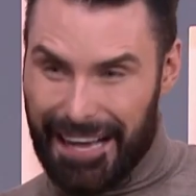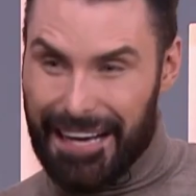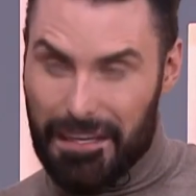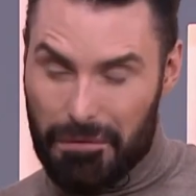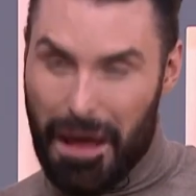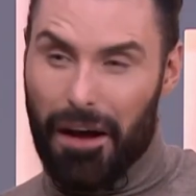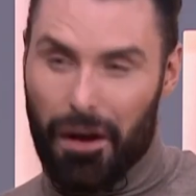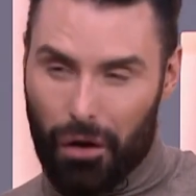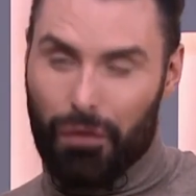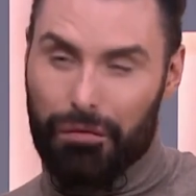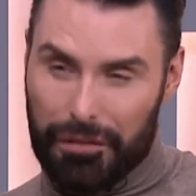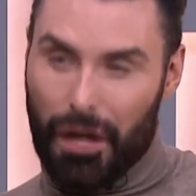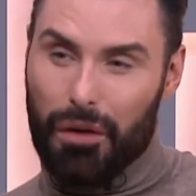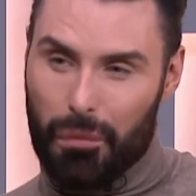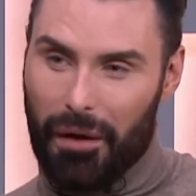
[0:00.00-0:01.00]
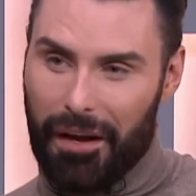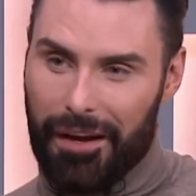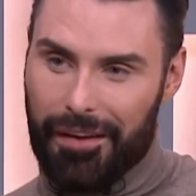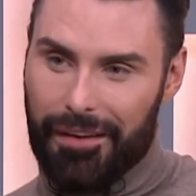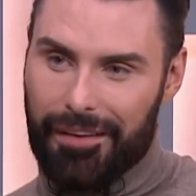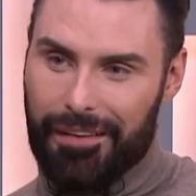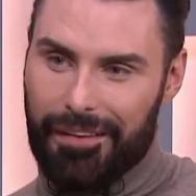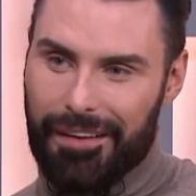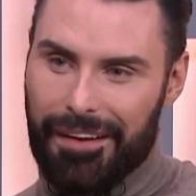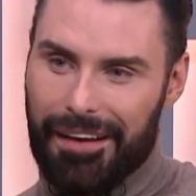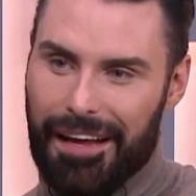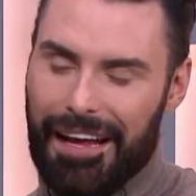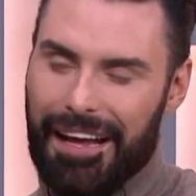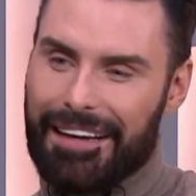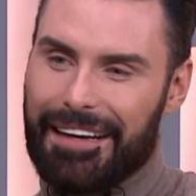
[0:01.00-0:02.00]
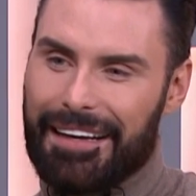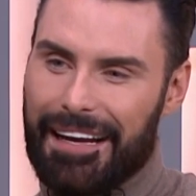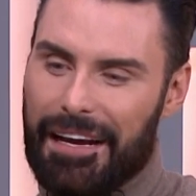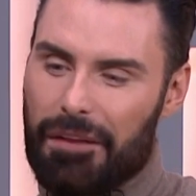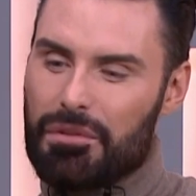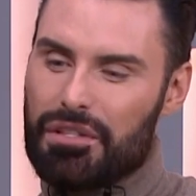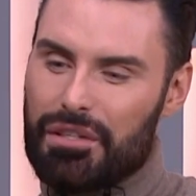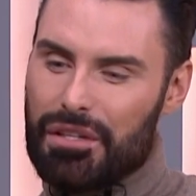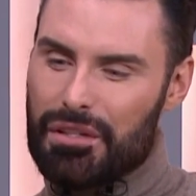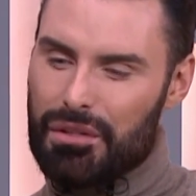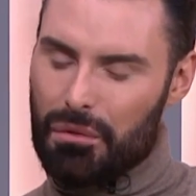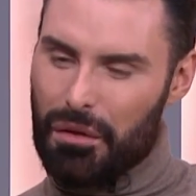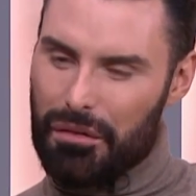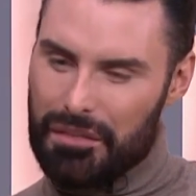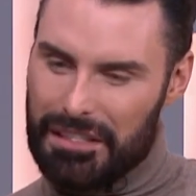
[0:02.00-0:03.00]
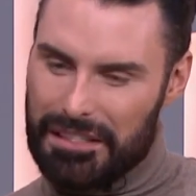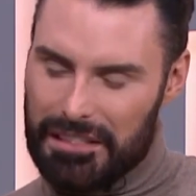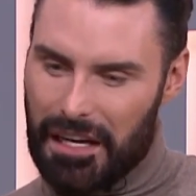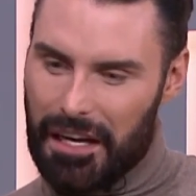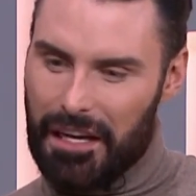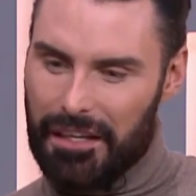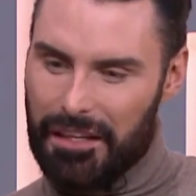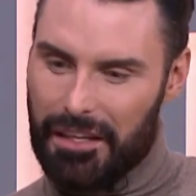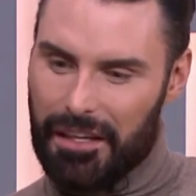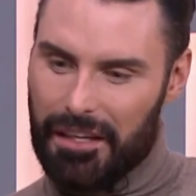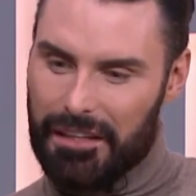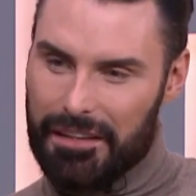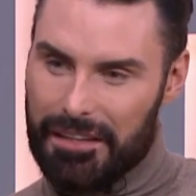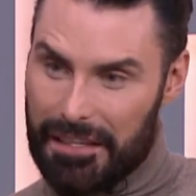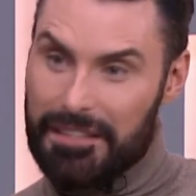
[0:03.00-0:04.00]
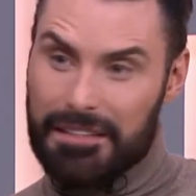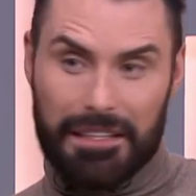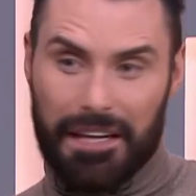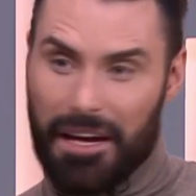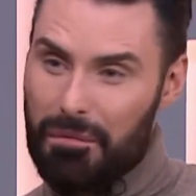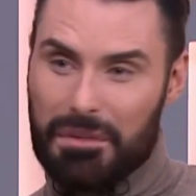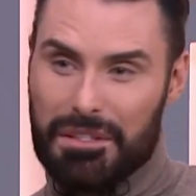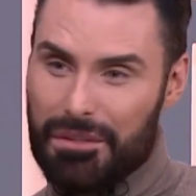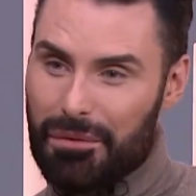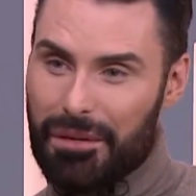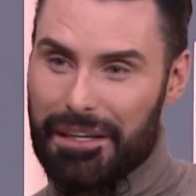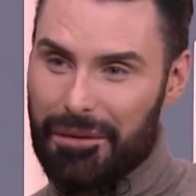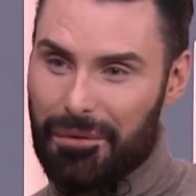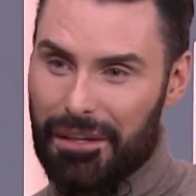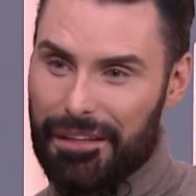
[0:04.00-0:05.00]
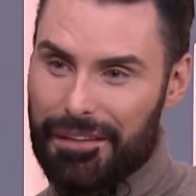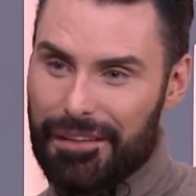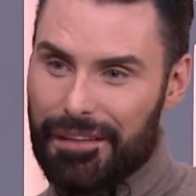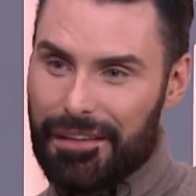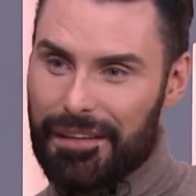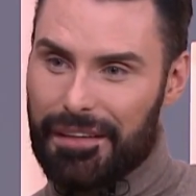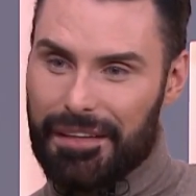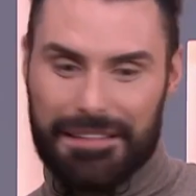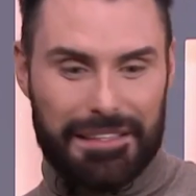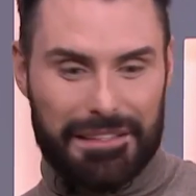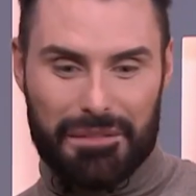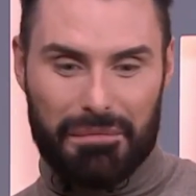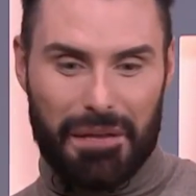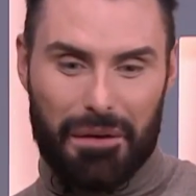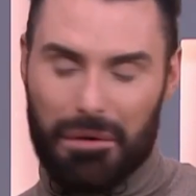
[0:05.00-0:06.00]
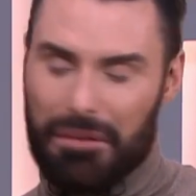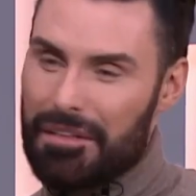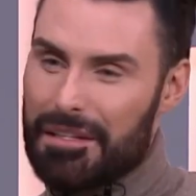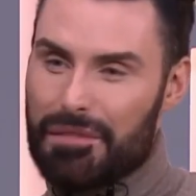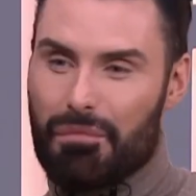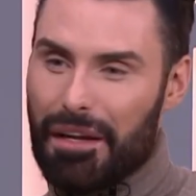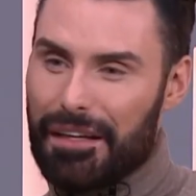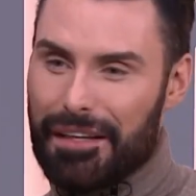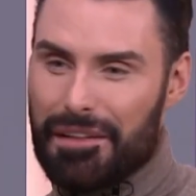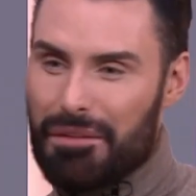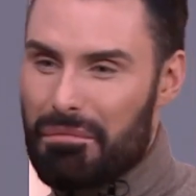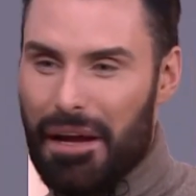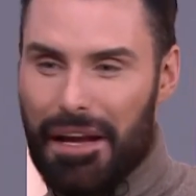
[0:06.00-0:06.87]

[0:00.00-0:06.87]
came out of nowhere. And it was just sort of to say that this can happen to anyone. It doesn't matter whether there's money in the